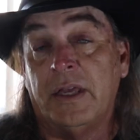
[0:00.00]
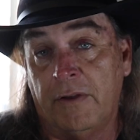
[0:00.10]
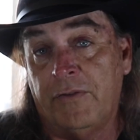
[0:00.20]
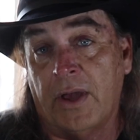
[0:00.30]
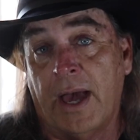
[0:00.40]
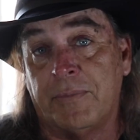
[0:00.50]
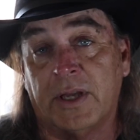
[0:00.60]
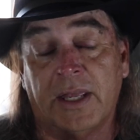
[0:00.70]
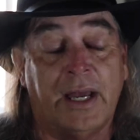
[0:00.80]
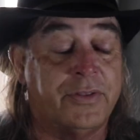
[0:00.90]
If you happen
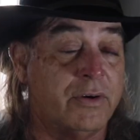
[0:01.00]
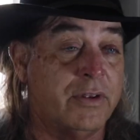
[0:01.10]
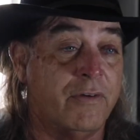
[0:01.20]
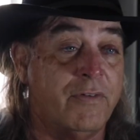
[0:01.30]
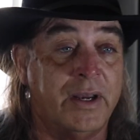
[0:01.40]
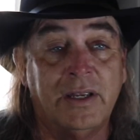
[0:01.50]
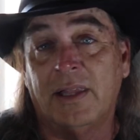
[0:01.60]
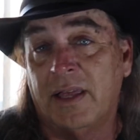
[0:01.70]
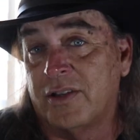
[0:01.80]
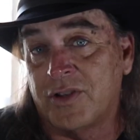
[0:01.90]
to get out there and you find it,
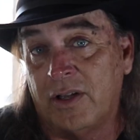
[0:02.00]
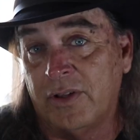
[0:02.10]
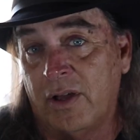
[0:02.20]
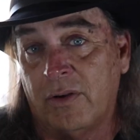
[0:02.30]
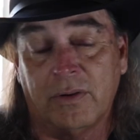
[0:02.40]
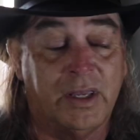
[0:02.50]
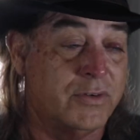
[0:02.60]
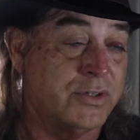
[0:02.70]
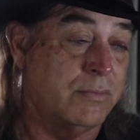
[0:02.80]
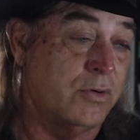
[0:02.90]
let us all know.
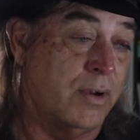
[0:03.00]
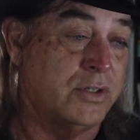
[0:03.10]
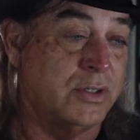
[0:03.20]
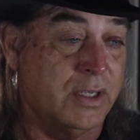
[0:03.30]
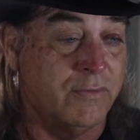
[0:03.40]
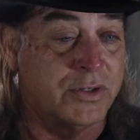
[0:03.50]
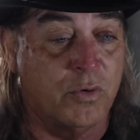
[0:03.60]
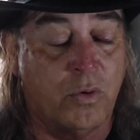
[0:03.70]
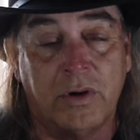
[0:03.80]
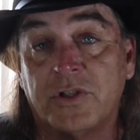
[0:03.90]
Give us some directions, give us
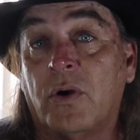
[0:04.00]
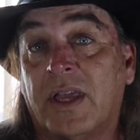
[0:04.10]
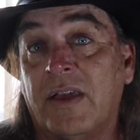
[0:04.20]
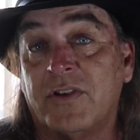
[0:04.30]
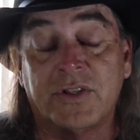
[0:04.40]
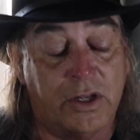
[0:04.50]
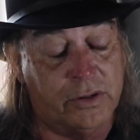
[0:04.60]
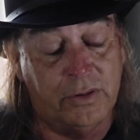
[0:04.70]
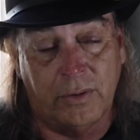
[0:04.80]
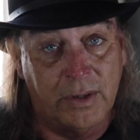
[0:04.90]
some coordinates, or give us a
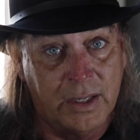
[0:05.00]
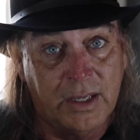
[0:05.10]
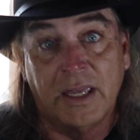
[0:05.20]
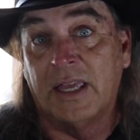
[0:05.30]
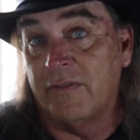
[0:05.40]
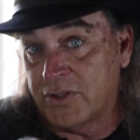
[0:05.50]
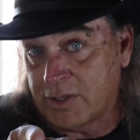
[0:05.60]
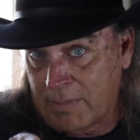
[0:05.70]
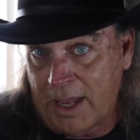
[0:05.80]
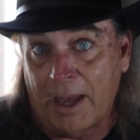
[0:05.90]
clue. Give
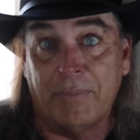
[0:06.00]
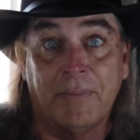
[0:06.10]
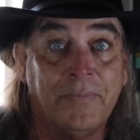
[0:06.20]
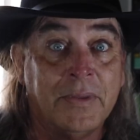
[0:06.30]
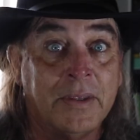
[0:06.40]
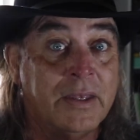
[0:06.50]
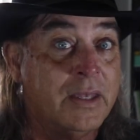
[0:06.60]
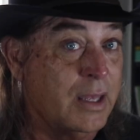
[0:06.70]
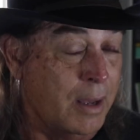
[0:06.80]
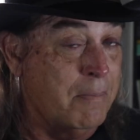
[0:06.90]
us a map.
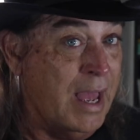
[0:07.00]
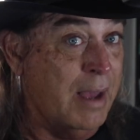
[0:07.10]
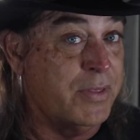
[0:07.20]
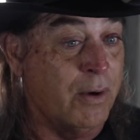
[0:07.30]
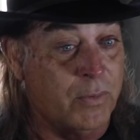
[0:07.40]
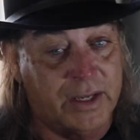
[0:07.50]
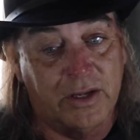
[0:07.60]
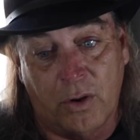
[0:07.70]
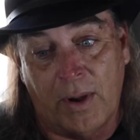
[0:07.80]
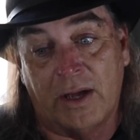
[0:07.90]
A map that we
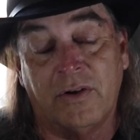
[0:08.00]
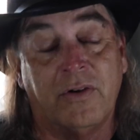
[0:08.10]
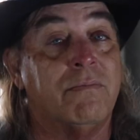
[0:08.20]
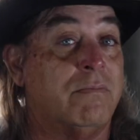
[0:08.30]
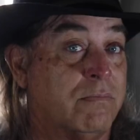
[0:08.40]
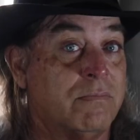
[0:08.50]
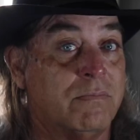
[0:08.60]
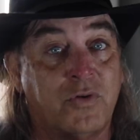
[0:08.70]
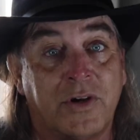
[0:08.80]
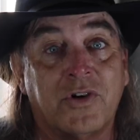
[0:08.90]
can go out and
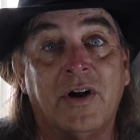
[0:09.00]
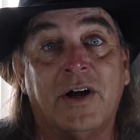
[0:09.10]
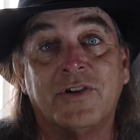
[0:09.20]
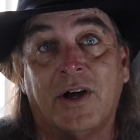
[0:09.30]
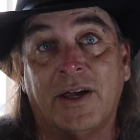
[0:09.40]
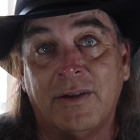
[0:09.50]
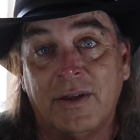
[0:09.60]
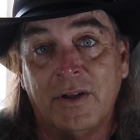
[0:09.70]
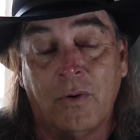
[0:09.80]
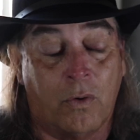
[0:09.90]
treasure hunt on.
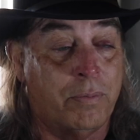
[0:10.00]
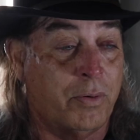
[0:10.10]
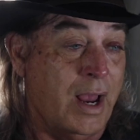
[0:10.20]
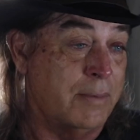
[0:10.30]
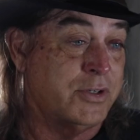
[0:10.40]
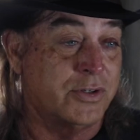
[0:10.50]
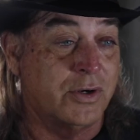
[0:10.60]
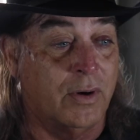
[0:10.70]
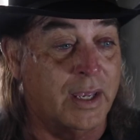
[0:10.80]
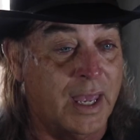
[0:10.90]
Or perhaps it's a
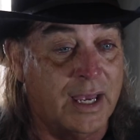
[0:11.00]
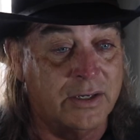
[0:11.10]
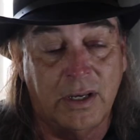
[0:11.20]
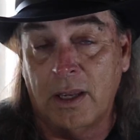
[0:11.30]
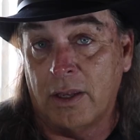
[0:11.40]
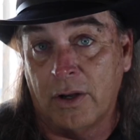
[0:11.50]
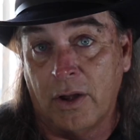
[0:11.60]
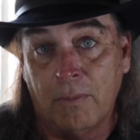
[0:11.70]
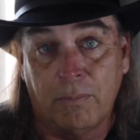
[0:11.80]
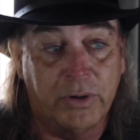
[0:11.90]
great cachet, you
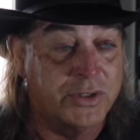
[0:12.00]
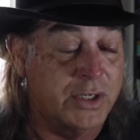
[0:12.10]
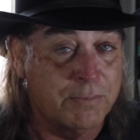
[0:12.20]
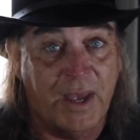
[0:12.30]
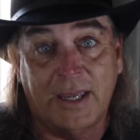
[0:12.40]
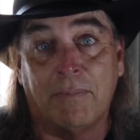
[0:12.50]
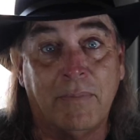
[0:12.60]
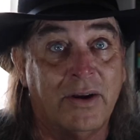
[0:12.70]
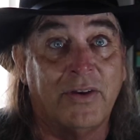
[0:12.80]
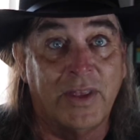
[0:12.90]
know? Put a six pack of
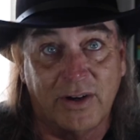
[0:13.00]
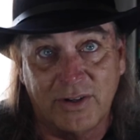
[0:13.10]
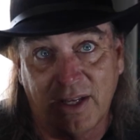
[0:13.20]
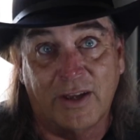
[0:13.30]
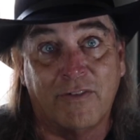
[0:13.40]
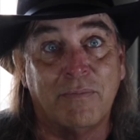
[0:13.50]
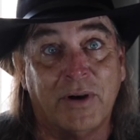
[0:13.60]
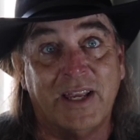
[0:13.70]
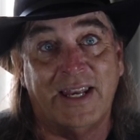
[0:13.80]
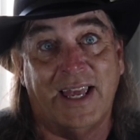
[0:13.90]
beer in there and tell
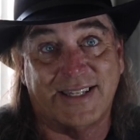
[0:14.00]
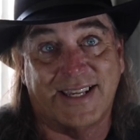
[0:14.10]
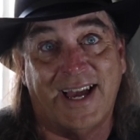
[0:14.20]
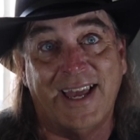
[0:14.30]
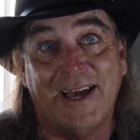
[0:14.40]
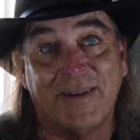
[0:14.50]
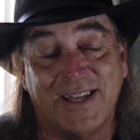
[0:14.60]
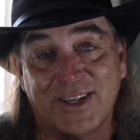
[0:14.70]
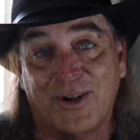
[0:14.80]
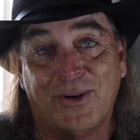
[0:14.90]
everybody next guy up
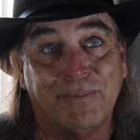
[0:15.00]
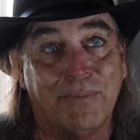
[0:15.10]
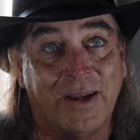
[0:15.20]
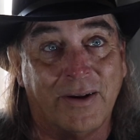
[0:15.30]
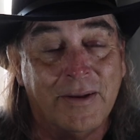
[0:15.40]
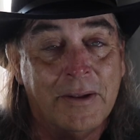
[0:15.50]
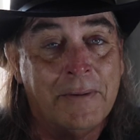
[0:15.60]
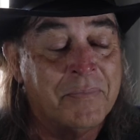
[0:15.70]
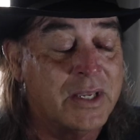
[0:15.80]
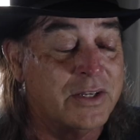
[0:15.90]
gets a cold beer.
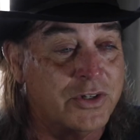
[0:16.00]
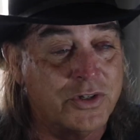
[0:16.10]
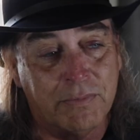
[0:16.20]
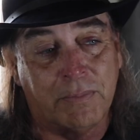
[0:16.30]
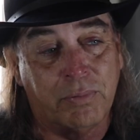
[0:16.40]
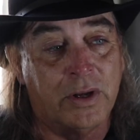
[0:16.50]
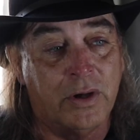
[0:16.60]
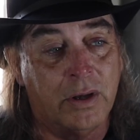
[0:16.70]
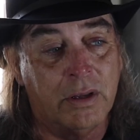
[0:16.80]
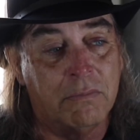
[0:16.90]
Because it should be
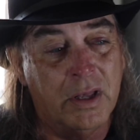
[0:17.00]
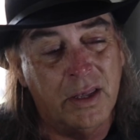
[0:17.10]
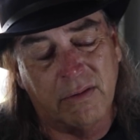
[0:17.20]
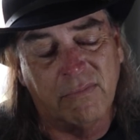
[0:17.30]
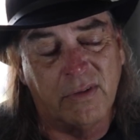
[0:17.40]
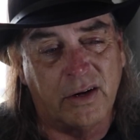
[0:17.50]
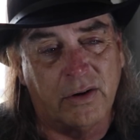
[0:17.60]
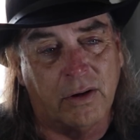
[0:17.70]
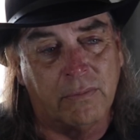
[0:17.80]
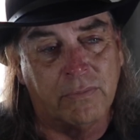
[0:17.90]
pretty, uh, eh, I
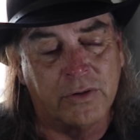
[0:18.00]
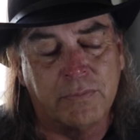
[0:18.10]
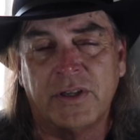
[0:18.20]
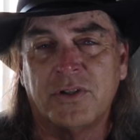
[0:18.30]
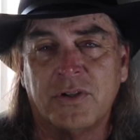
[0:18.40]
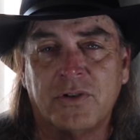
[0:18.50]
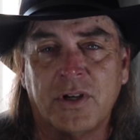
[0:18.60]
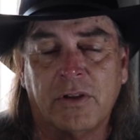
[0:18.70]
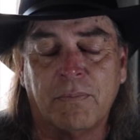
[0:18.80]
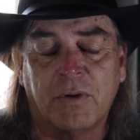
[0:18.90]
don't know. Those places are
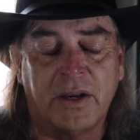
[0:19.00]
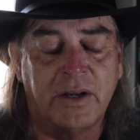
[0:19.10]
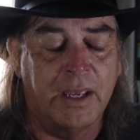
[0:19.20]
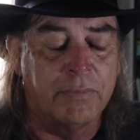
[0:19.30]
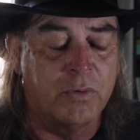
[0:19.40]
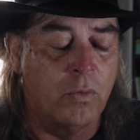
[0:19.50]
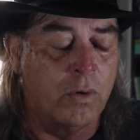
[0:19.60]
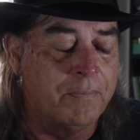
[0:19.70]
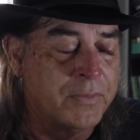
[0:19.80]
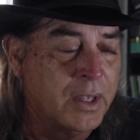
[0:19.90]
generally kind of damp and
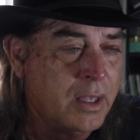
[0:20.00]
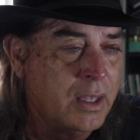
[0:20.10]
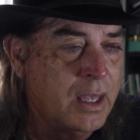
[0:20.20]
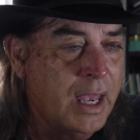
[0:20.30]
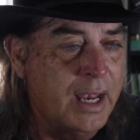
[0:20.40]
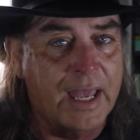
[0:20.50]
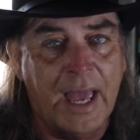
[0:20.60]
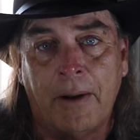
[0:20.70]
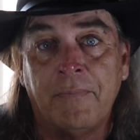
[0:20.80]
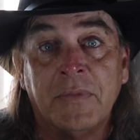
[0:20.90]
warm.
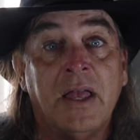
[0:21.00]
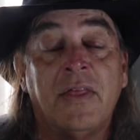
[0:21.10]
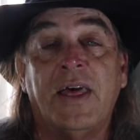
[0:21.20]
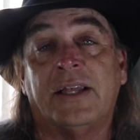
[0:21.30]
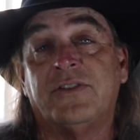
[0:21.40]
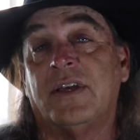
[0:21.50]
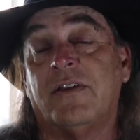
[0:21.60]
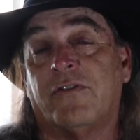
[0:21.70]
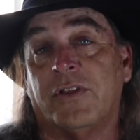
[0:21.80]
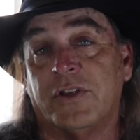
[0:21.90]
Anyhow, that's
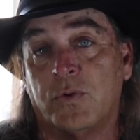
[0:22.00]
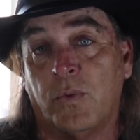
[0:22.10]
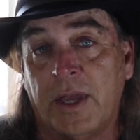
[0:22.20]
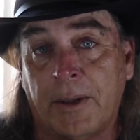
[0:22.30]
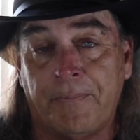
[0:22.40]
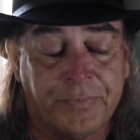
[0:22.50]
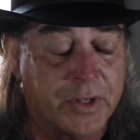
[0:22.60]
it for this week.